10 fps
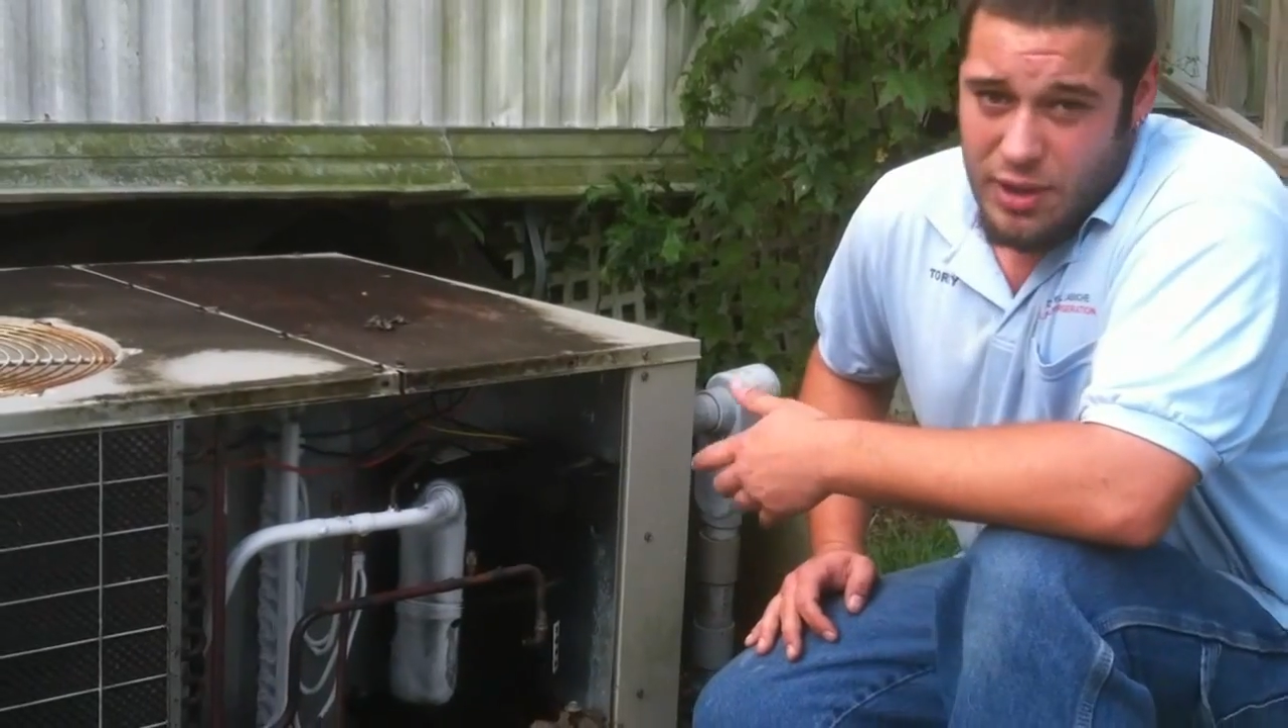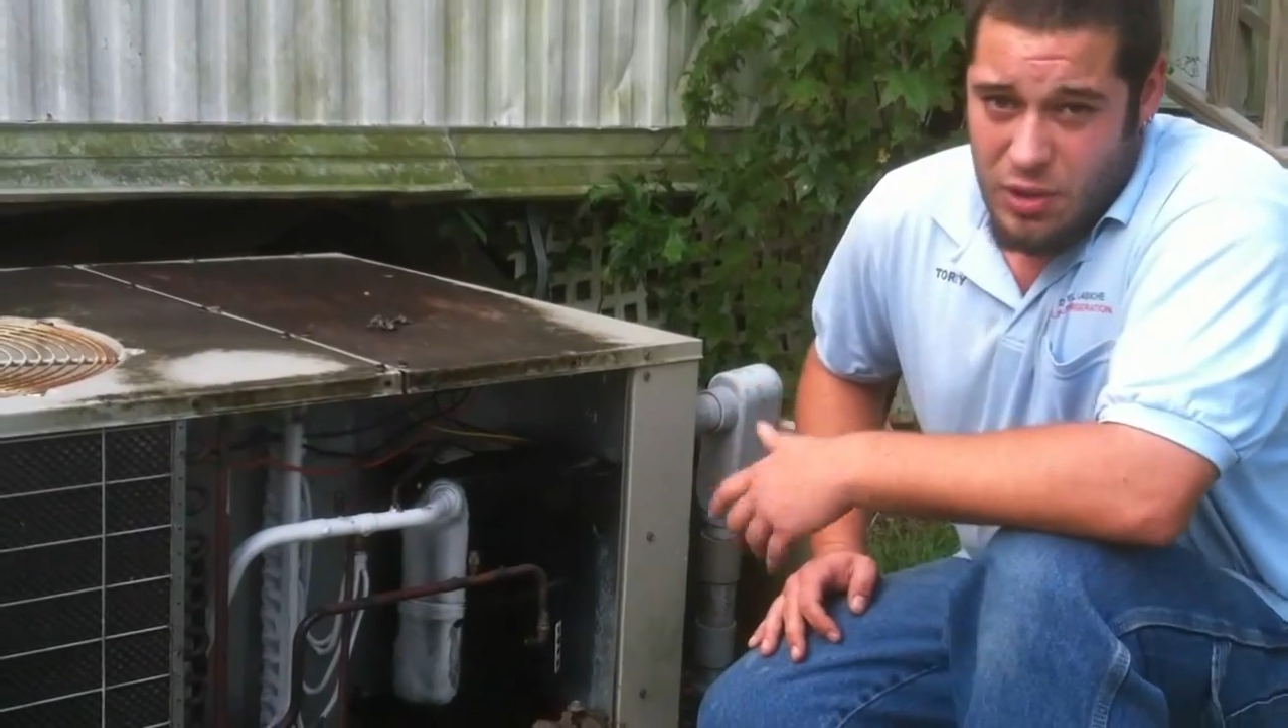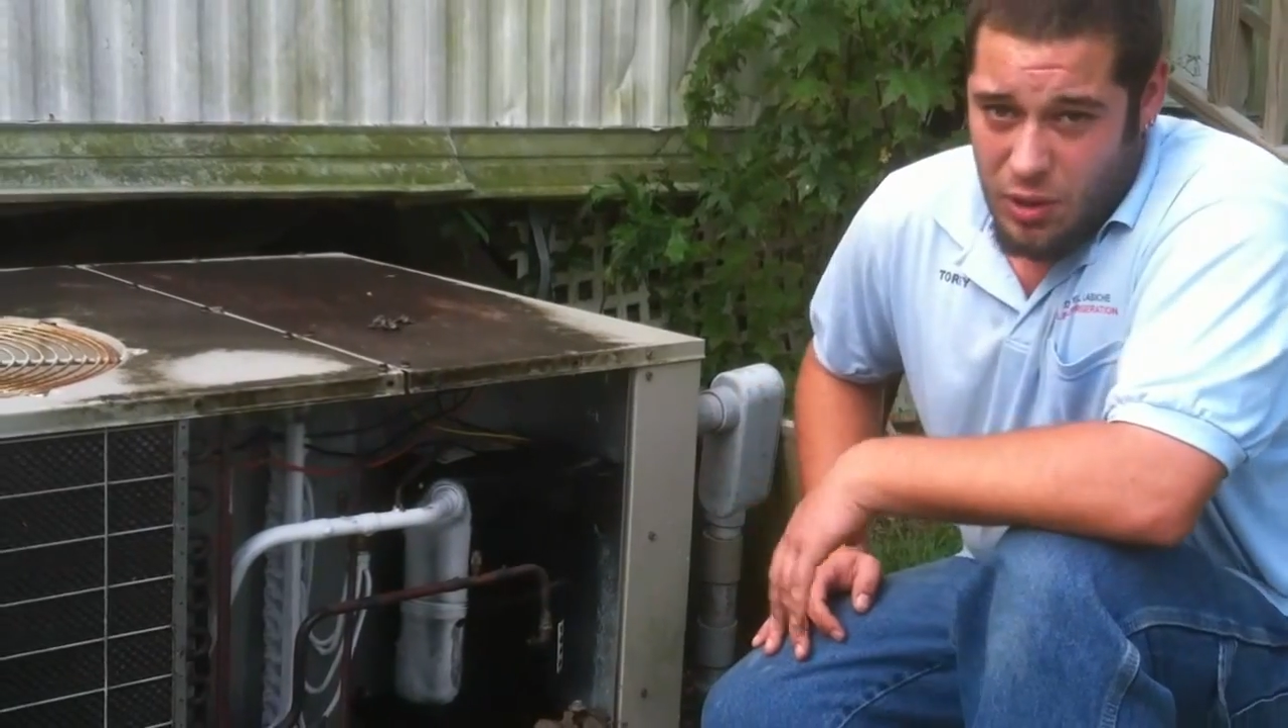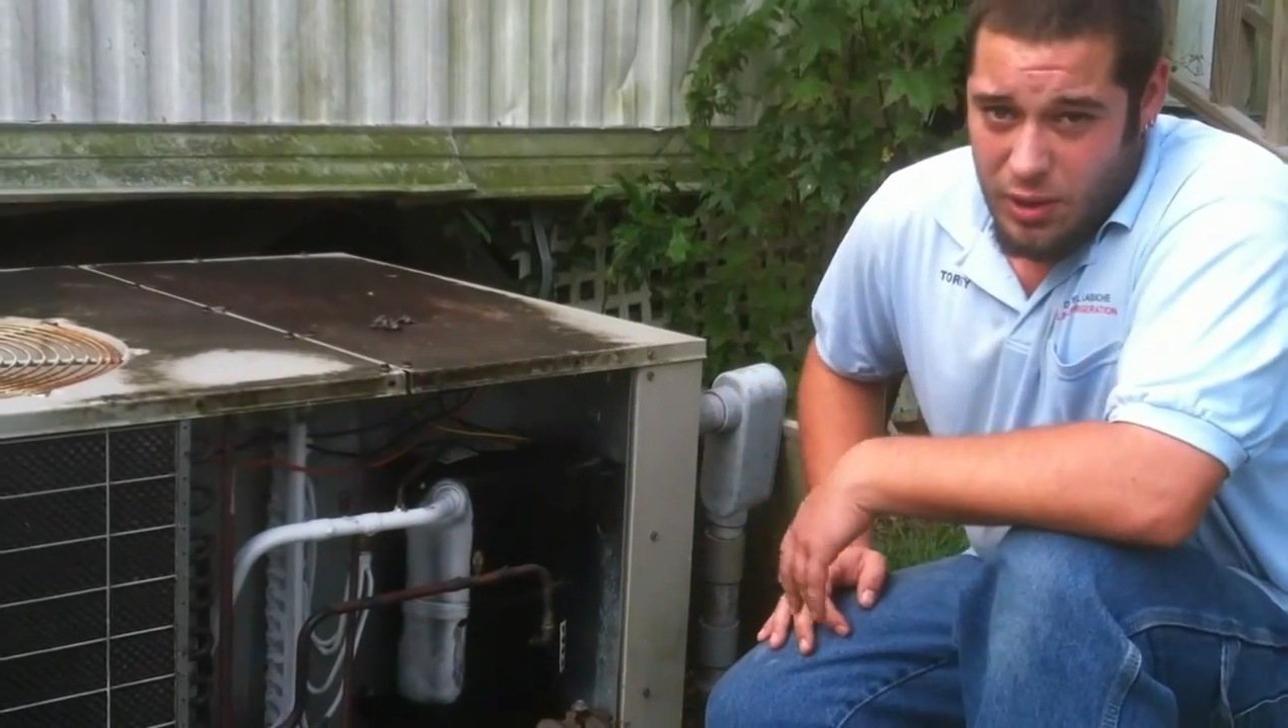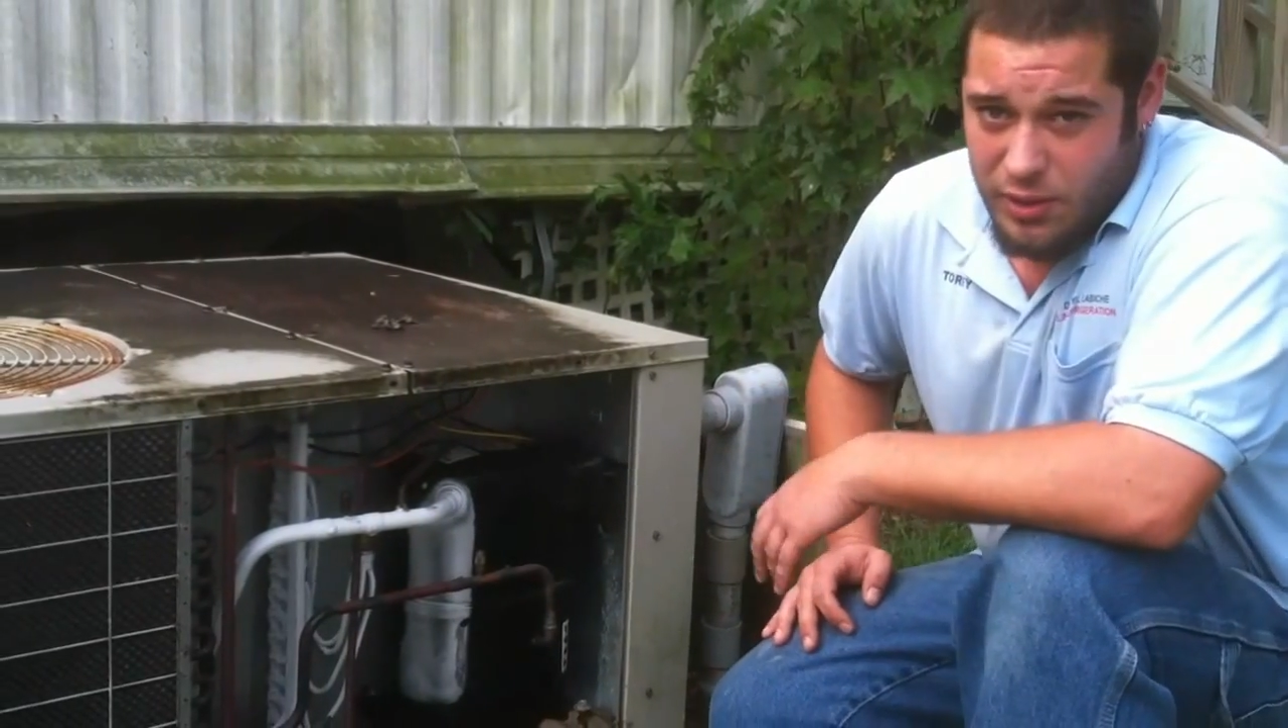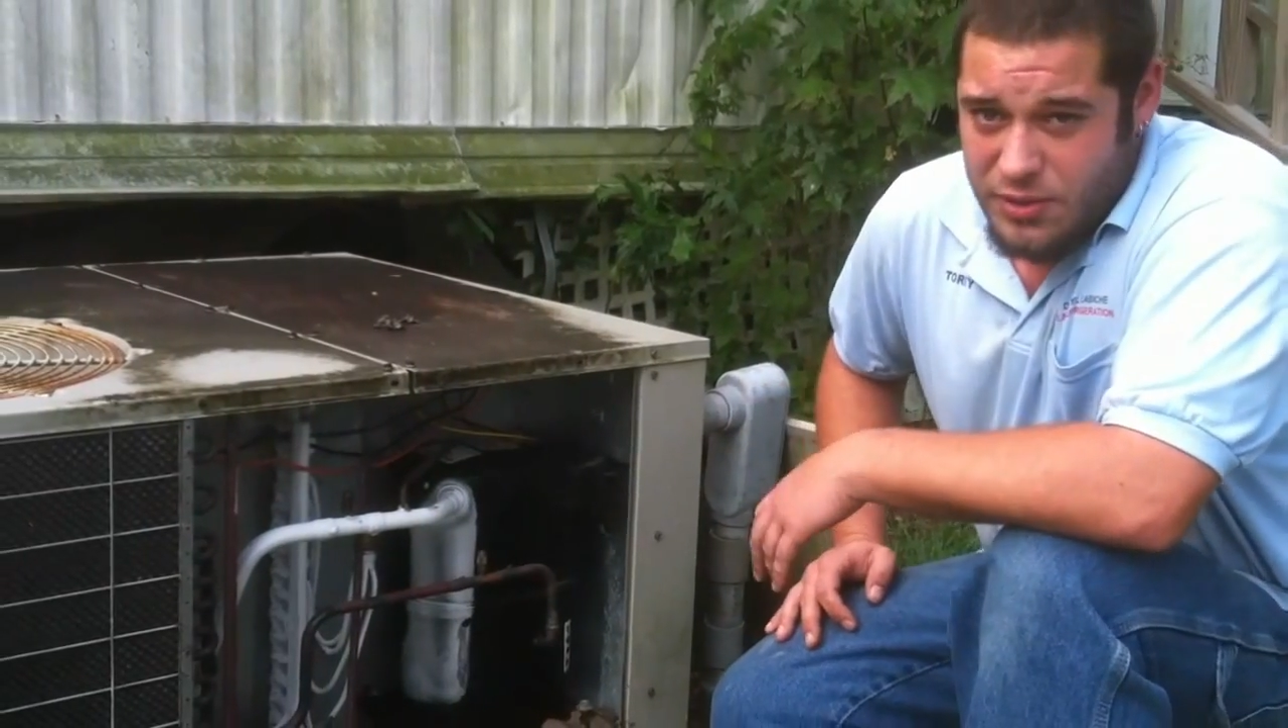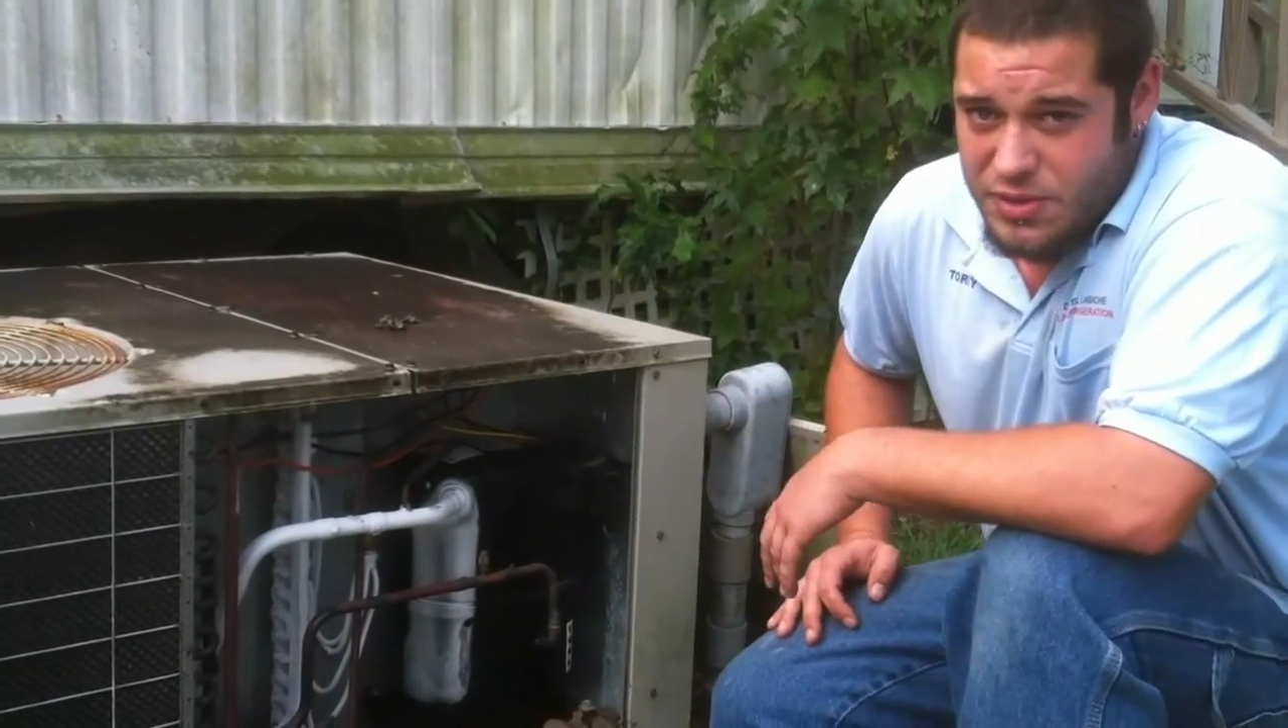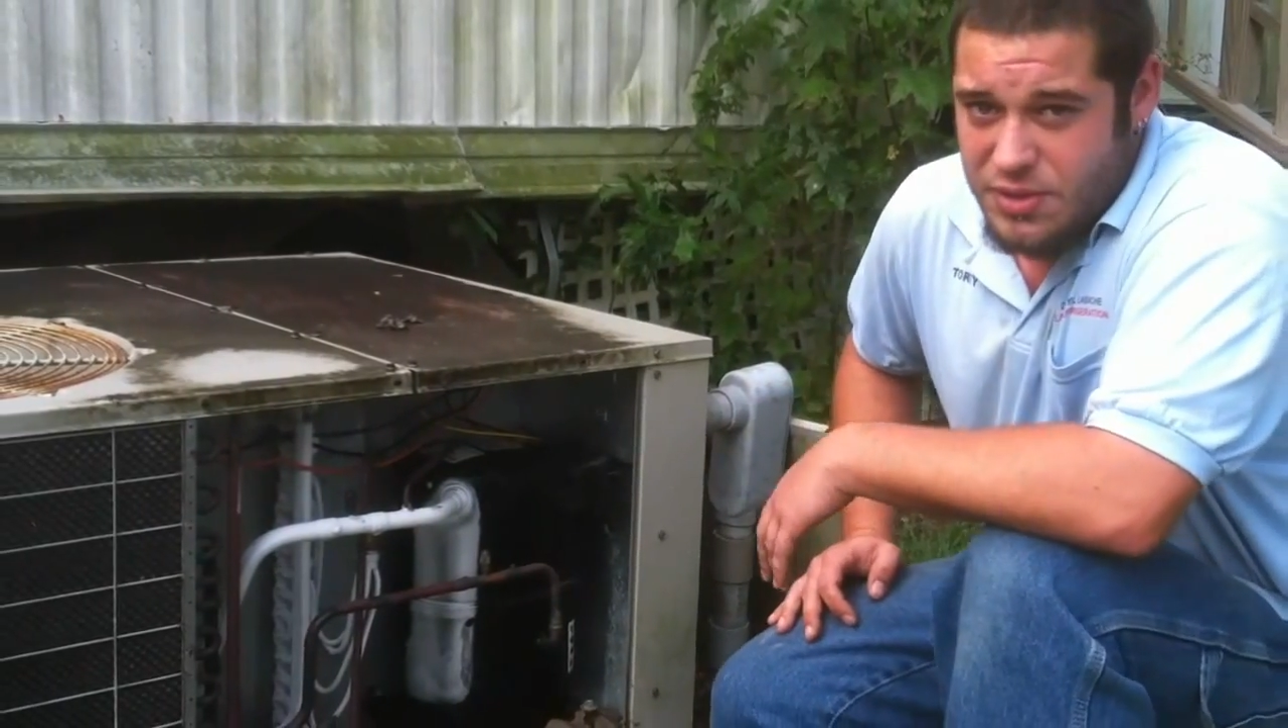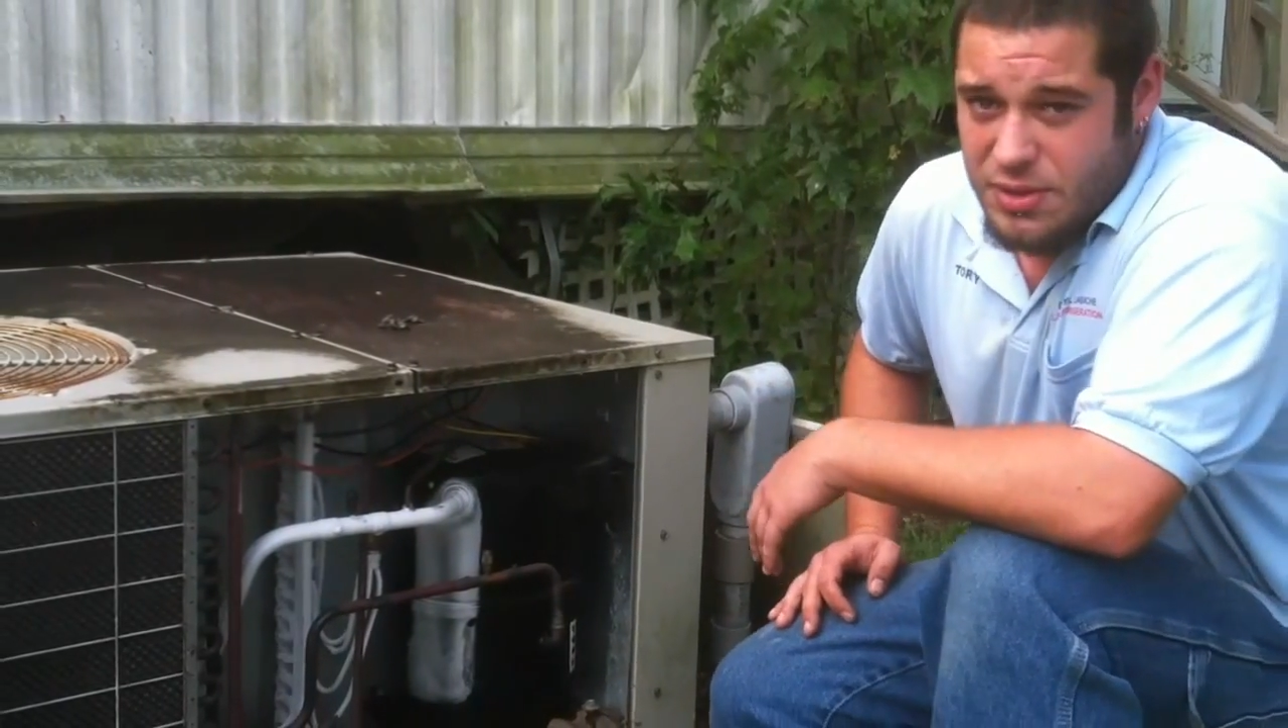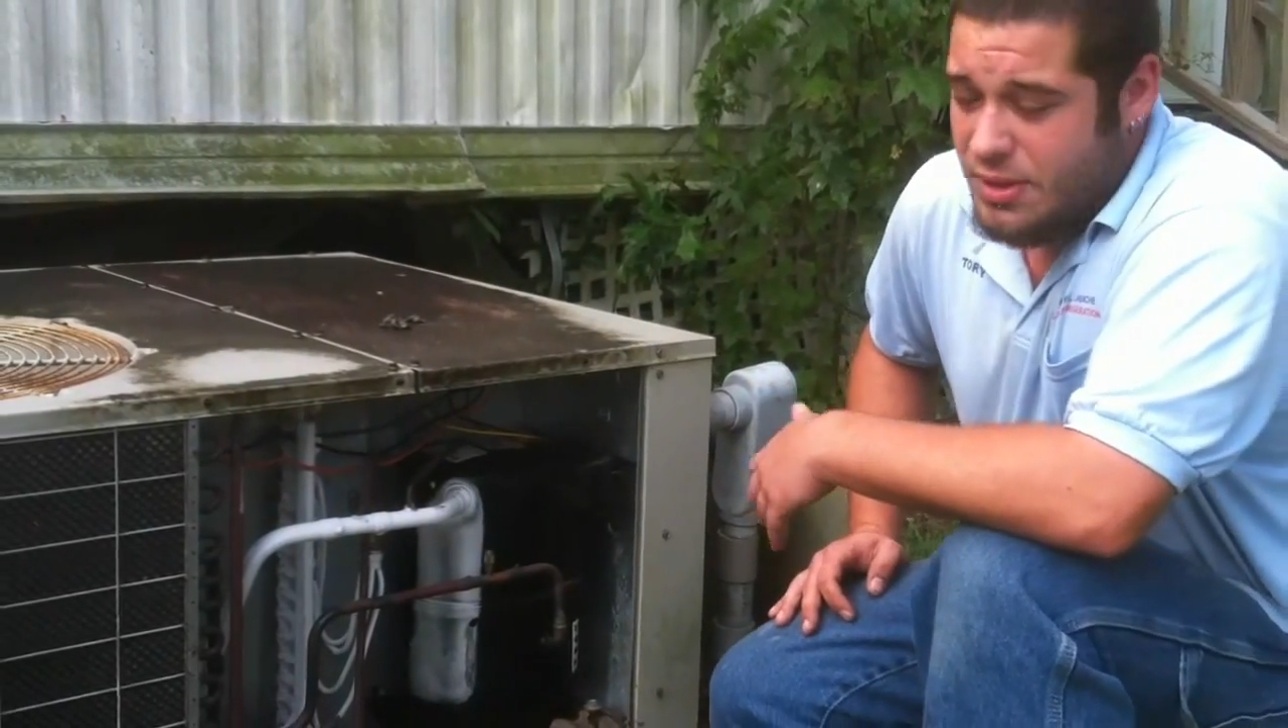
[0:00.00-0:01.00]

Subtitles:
coils